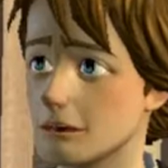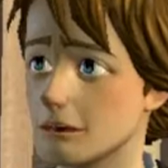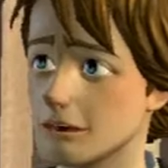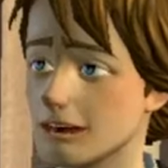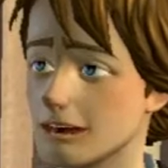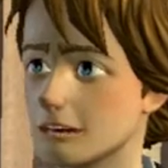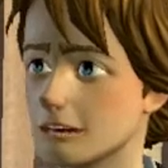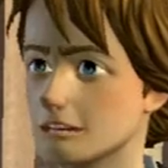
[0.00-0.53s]
The
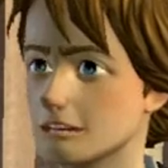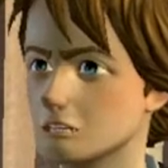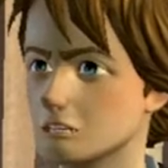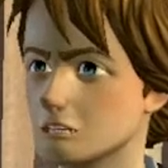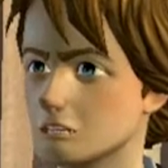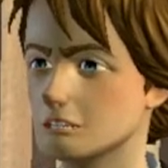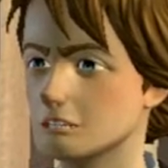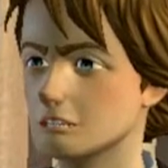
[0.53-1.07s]
thing is, you
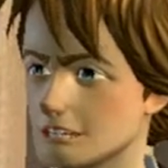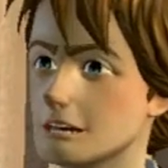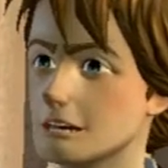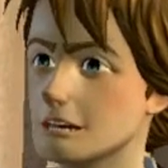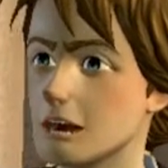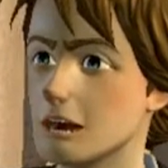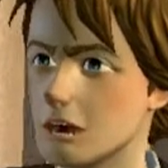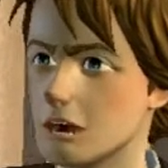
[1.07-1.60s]
shouldn't let
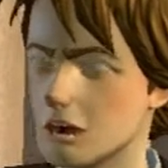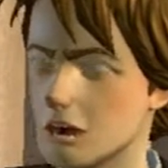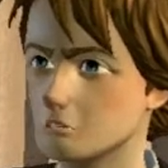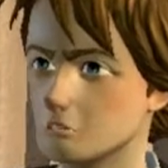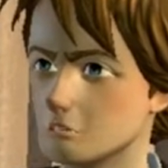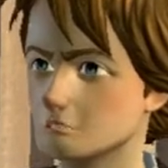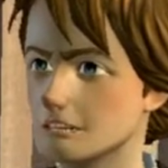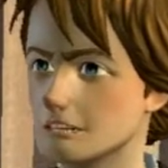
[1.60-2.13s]
Edna
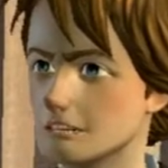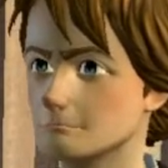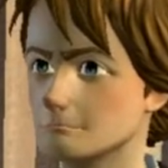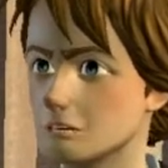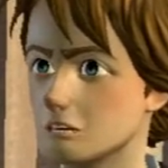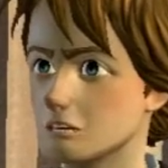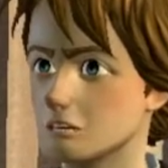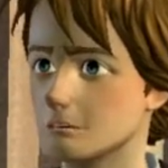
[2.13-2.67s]
distract you from,
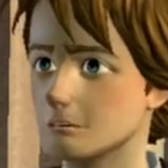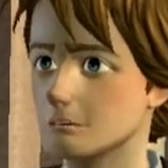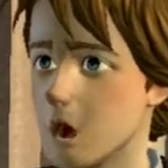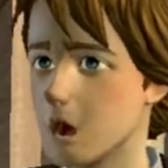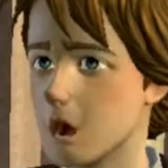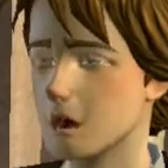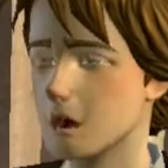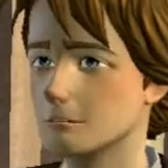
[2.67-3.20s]
you
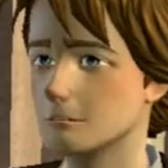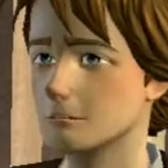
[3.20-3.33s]
know, the